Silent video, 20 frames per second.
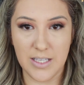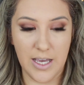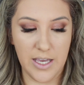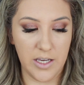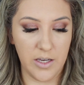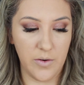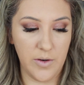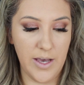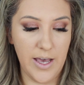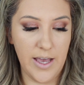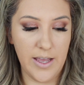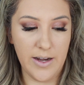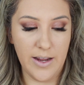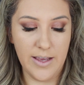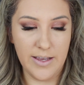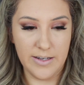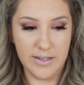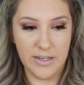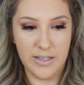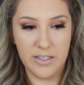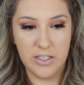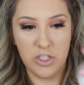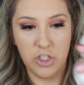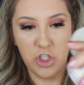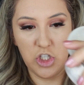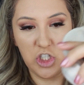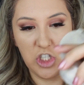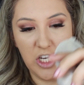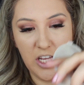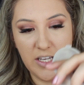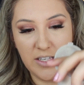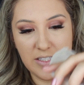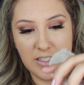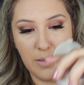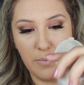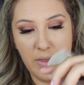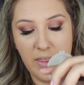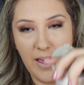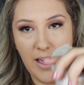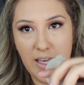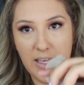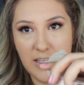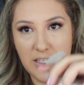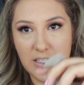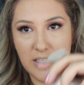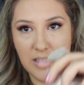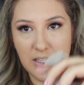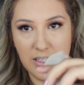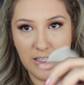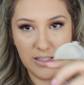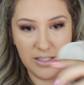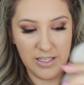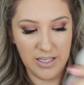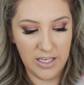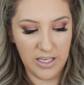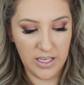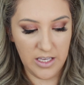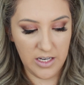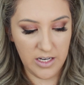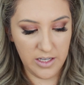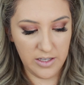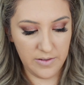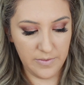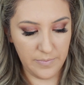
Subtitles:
I go ahead and shake some of that into the lid.